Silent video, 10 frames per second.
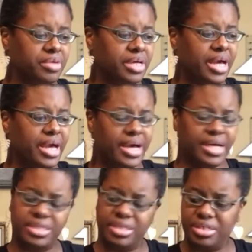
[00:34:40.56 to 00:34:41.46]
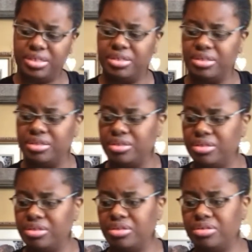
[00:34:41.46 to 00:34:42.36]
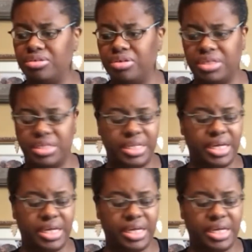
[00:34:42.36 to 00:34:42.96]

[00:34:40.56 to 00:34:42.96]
add, I can